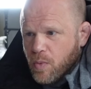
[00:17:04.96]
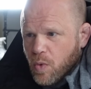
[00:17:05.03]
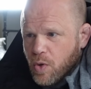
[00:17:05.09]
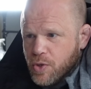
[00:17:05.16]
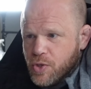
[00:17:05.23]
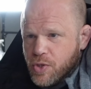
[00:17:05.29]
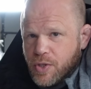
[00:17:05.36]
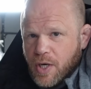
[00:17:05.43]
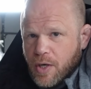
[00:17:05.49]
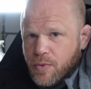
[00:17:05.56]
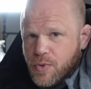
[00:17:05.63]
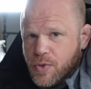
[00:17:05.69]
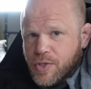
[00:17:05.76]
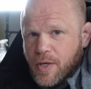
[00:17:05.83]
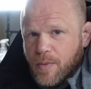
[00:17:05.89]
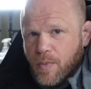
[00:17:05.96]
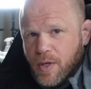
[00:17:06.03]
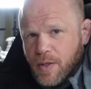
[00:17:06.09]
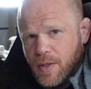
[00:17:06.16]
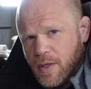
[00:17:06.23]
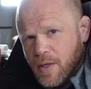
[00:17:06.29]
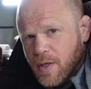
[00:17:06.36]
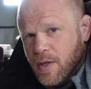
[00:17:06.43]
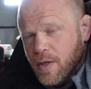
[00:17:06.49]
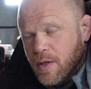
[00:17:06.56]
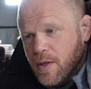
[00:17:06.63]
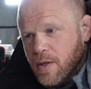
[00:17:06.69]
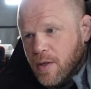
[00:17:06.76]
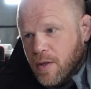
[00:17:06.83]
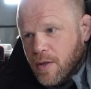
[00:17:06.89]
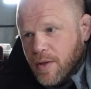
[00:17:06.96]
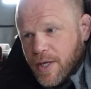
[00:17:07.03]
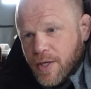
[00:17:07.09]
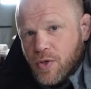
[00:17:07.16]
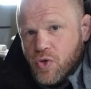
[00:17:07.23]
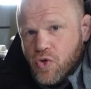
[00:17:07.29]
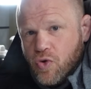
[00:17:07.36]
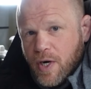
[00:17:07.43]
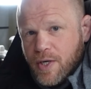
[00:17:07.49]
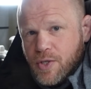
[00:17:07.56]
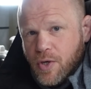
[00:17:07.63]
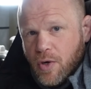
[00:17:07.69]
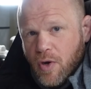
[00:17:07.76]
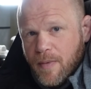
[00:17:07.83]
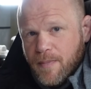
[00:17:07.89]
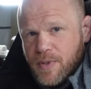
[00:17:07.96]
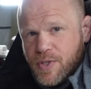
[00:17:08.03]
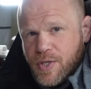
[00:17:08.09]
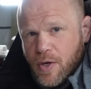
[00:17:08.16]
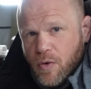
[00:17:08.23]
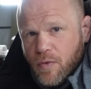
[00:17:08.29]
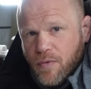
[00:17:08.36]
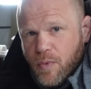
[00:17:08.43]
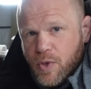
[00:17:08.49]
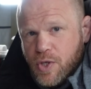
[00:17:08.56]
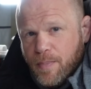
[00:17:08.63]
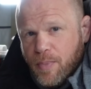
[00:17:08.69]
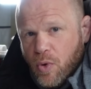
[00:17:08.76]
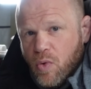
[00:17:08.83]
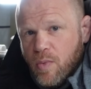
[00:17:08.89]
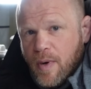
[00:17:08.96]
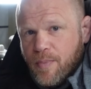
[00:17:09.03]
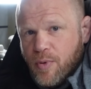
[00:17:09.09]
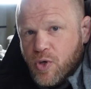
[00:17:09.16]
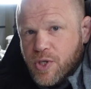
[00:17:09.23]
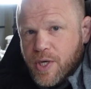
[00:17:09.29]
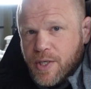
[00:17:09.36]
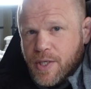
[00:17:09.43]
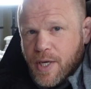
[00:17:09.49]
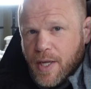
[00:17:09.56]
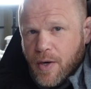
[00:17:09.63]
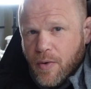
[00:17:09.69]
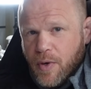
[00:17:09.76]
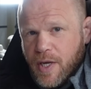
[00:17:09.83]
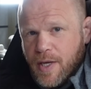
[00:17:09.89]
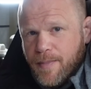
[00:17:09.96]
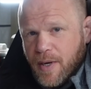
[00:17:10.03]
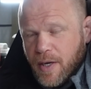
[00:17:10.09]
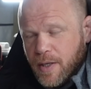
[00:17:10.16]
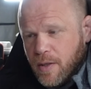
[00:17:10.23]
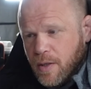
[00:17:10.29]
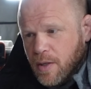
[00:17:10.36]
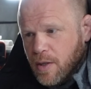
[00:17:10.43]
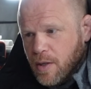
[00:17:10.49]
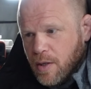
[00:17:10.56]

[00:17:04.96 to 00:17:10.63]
want to just go to someone they can trust, like myself, which I put all my projects out there on eBay.